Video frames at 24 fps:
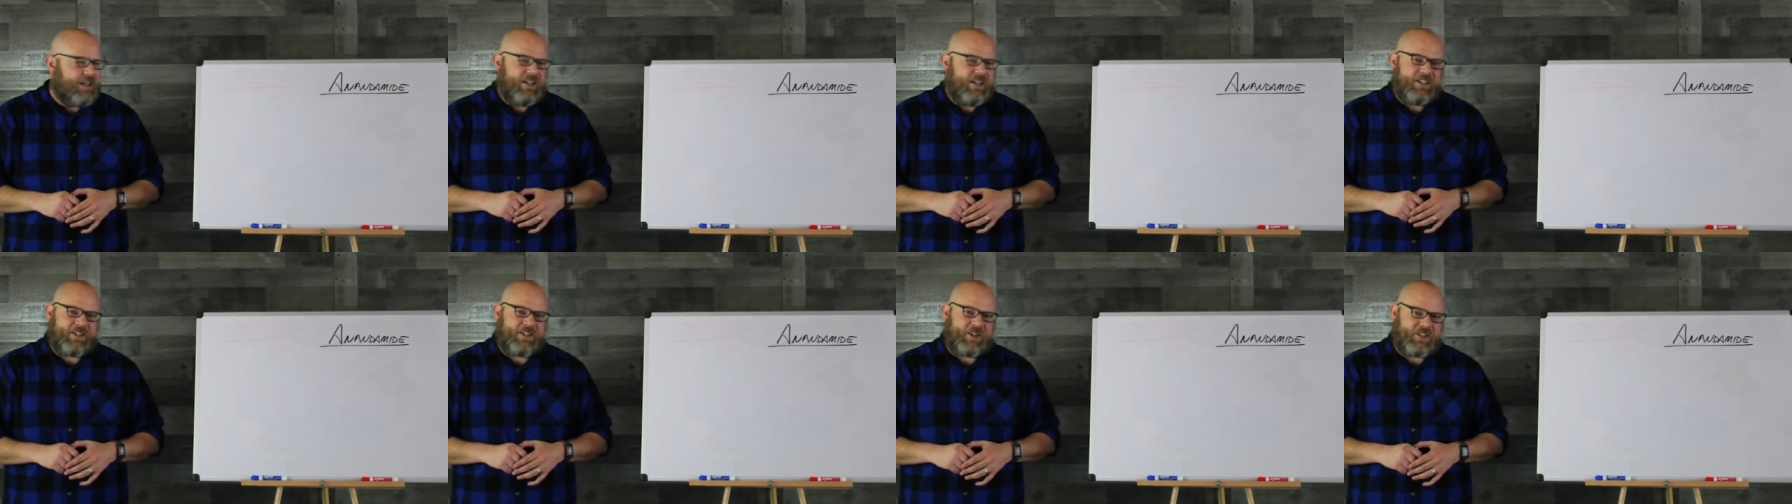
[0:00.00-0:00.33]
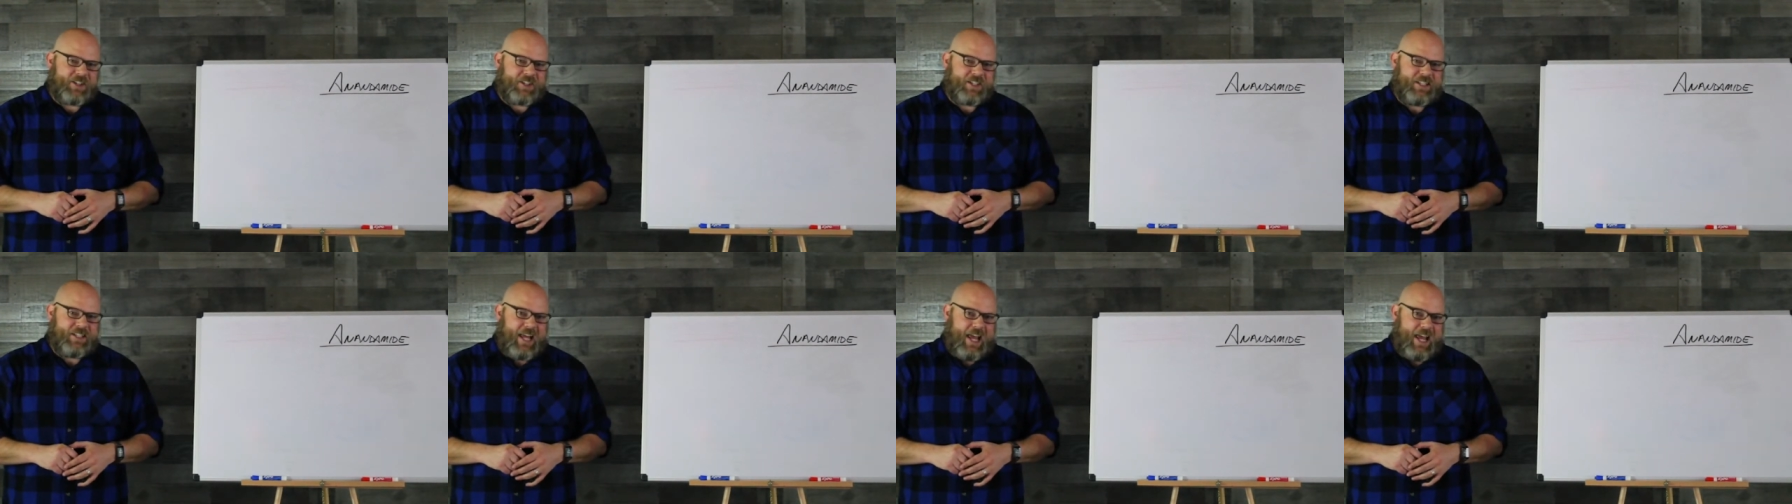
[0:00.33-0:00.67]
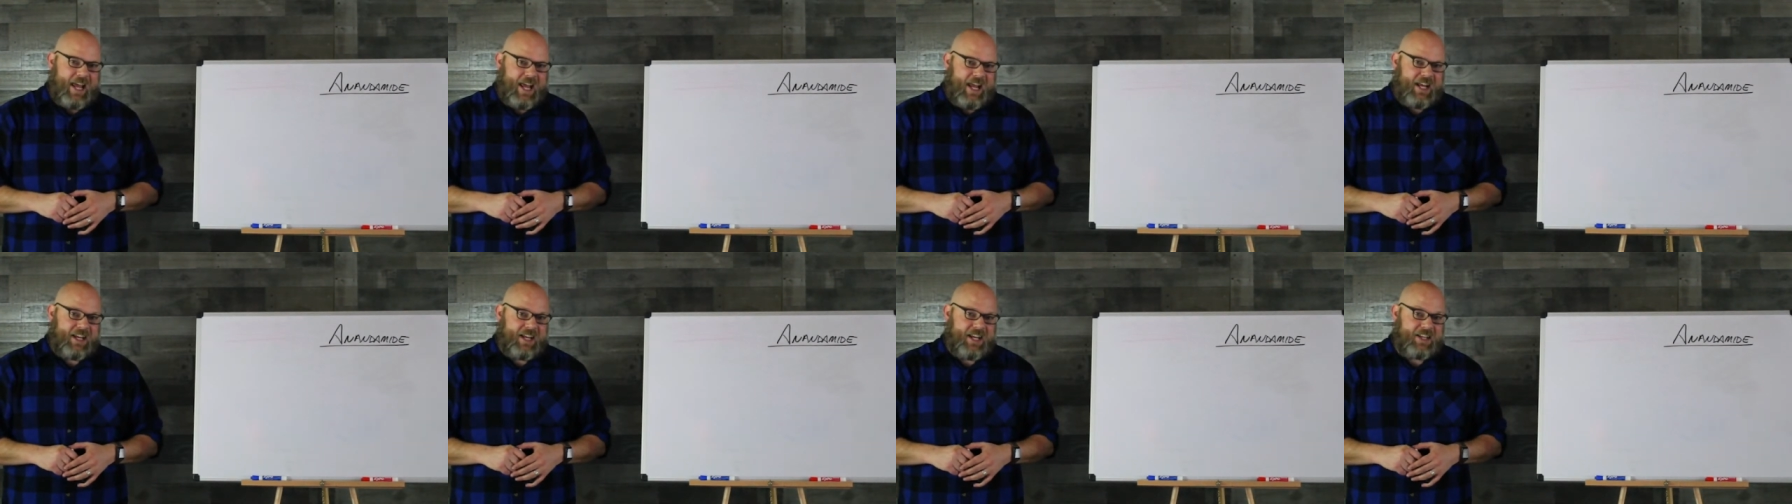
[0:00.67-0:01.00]
So
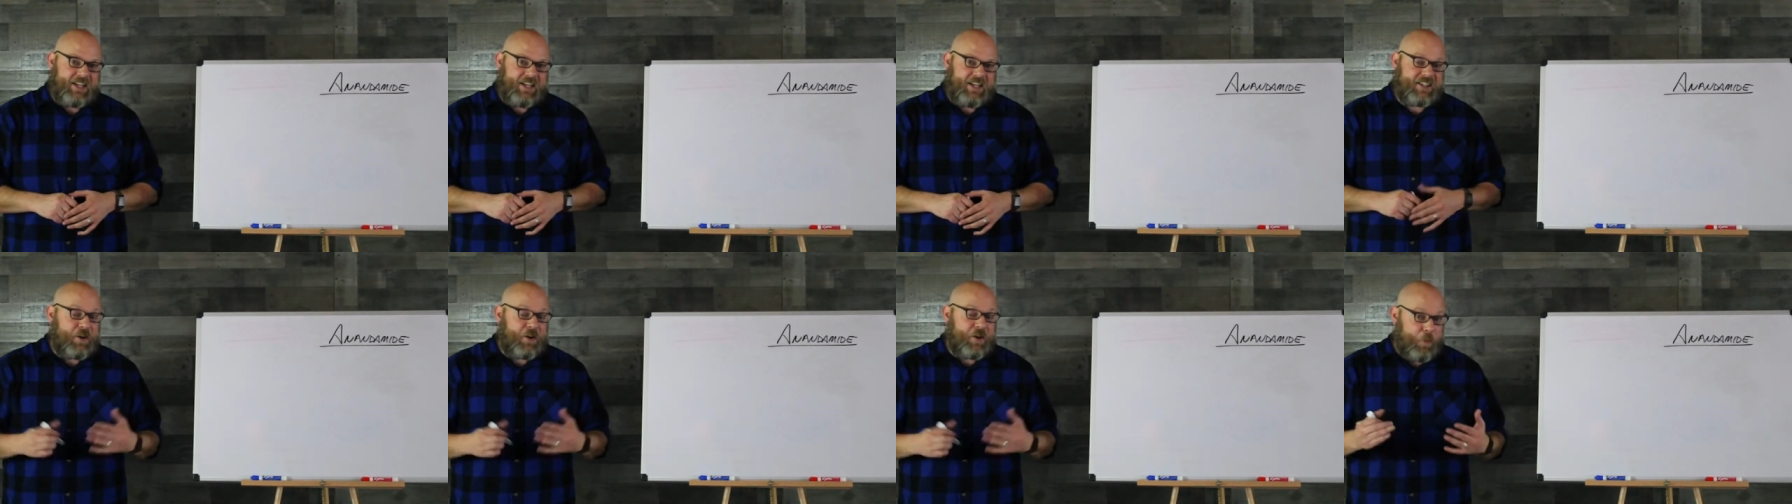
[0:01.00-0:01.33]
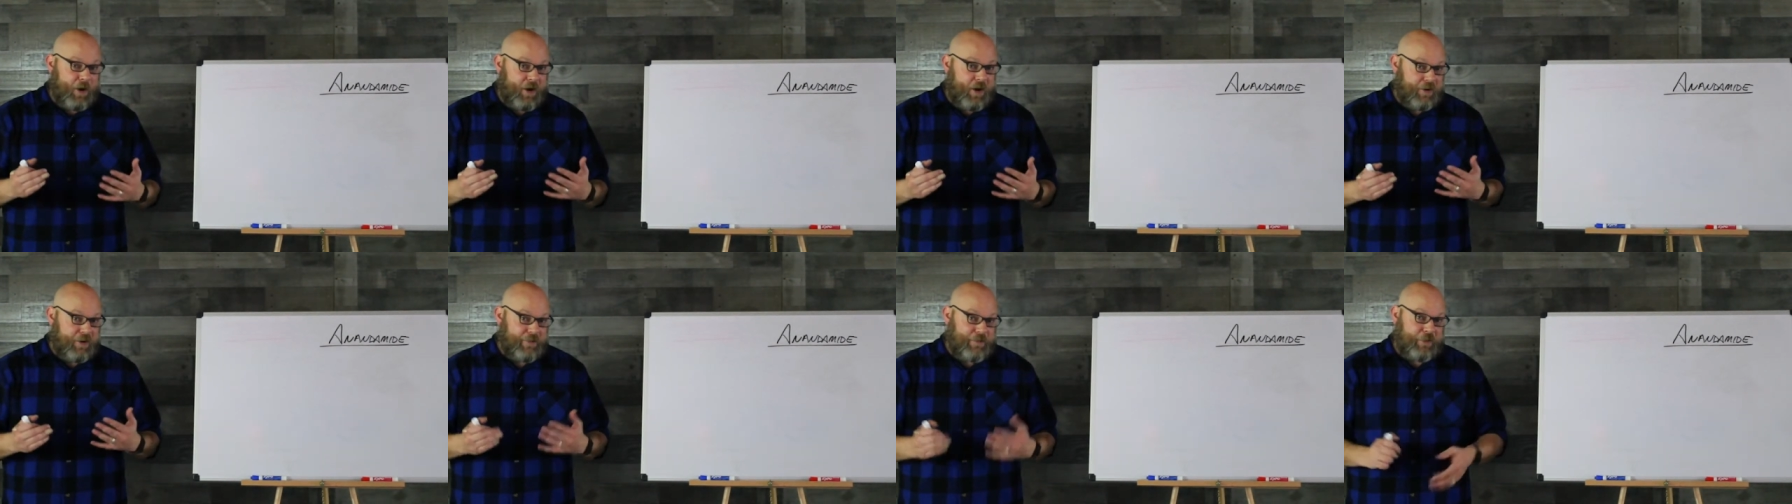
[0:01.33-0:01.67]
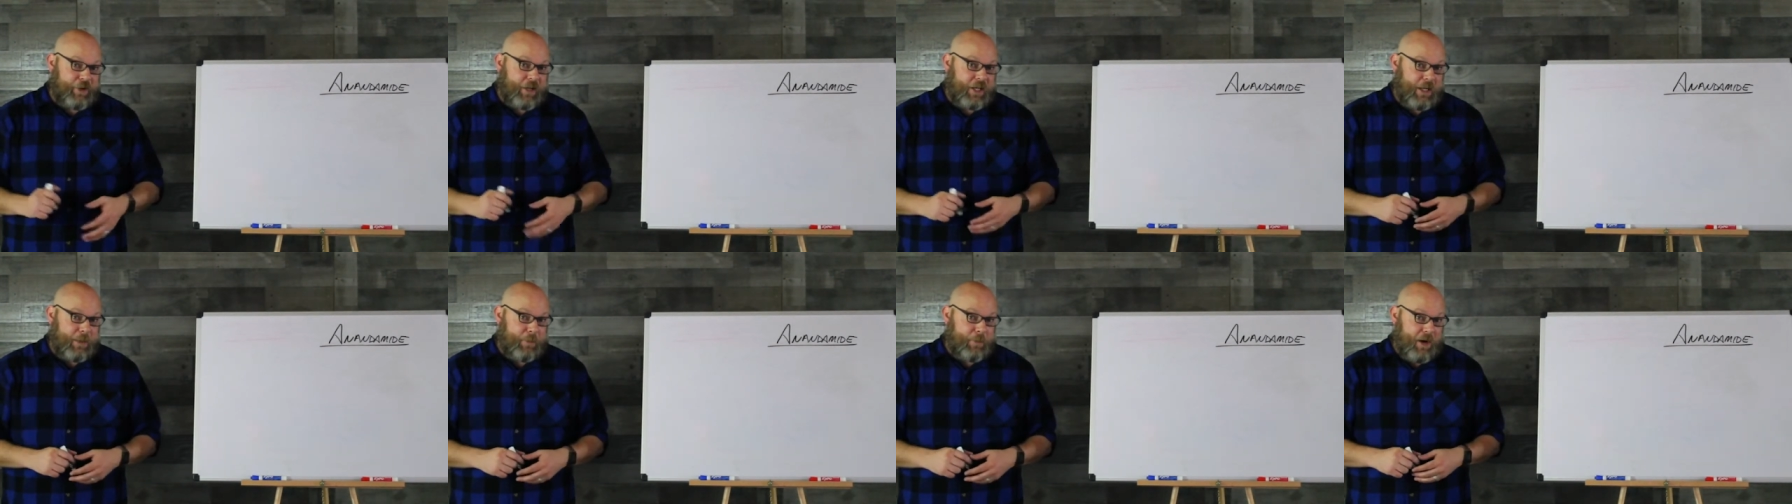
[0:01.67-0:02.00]
today's weird,
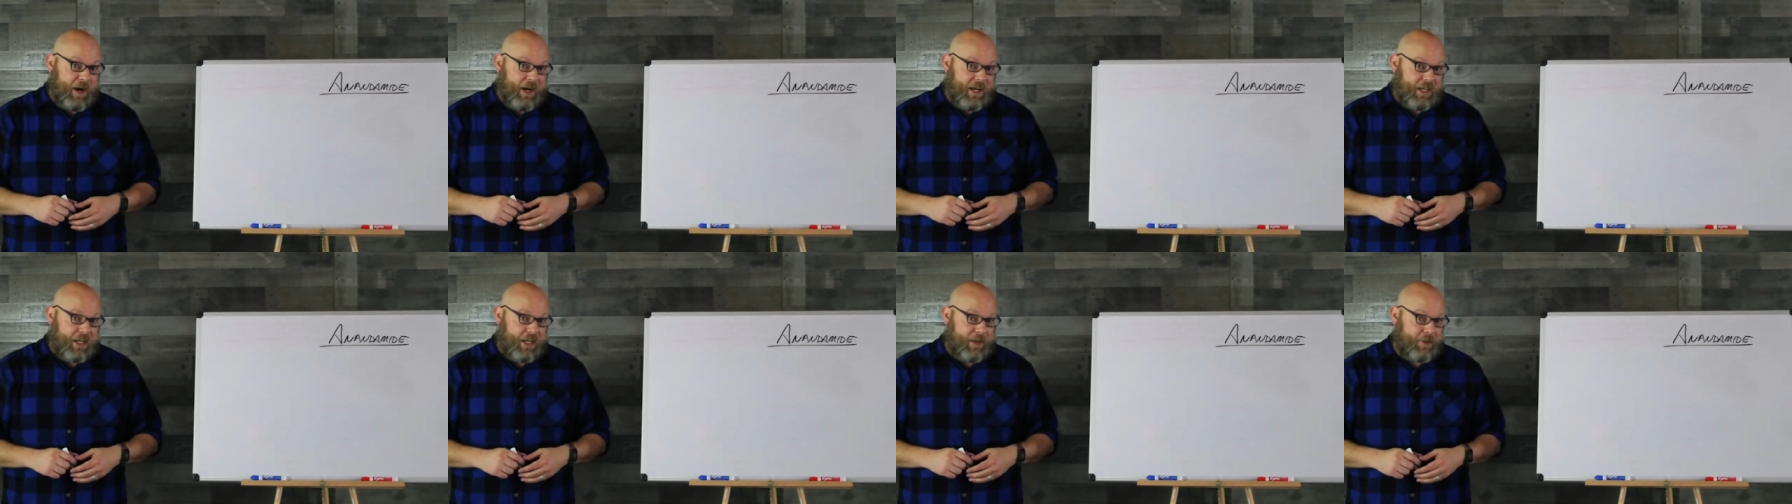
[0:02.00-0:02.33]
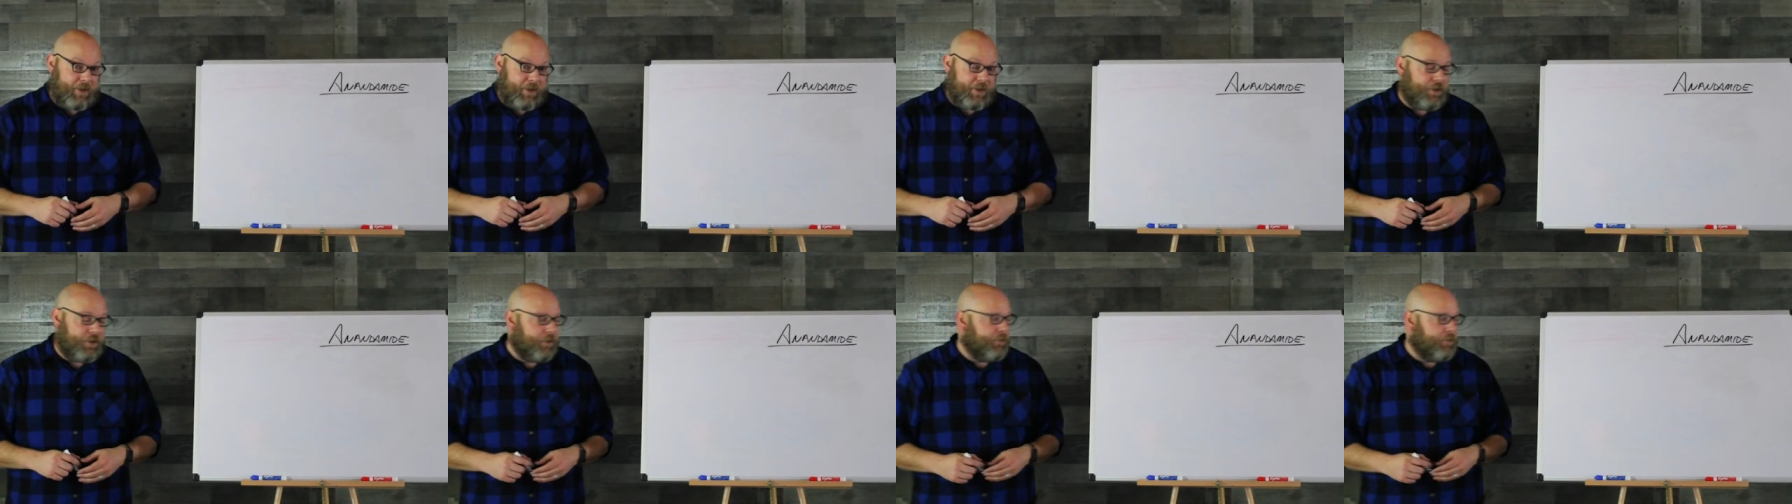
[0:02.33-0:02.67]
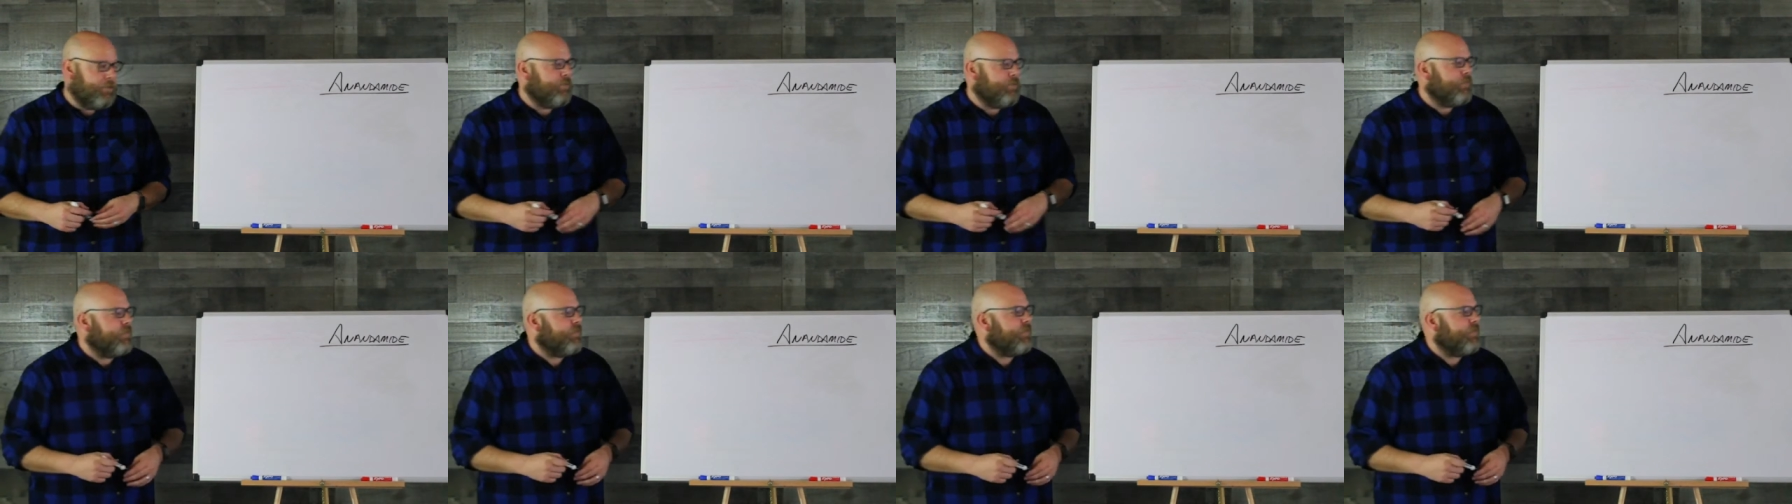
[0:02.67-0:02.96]
freaky brain chemical